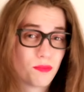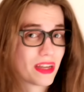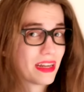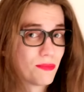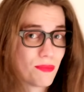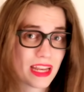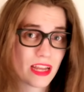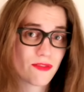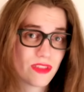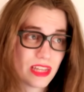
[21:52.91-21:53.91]
But in
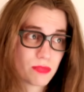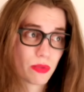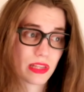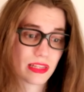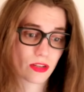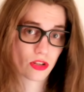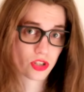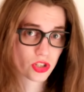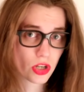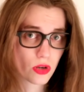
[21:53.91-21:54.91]
many of these
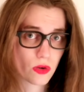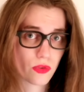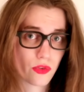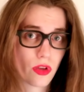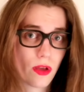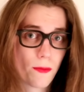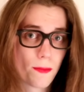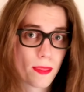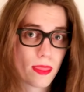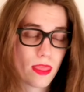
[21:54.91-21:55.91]
political shows,
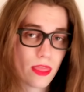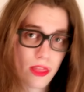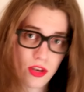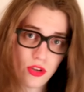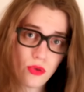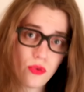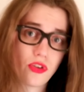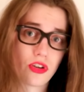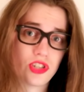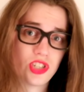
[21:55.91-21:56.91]
the
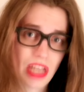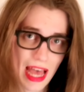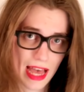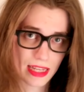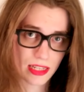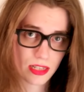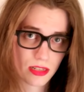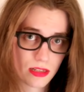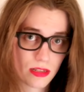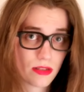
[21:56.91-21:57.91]
news are sad,
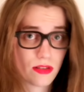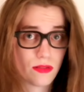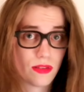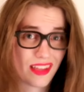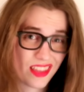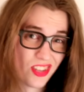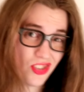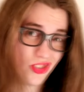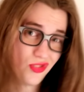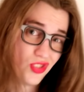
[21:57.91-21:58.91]
and
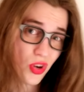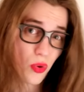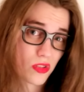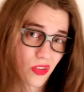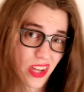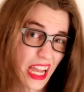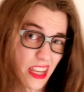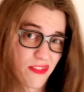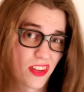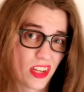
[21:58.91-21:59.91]
the jokes are
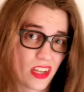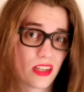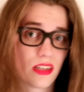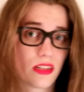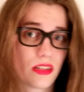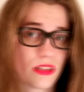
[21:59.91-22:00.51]
kind of funny.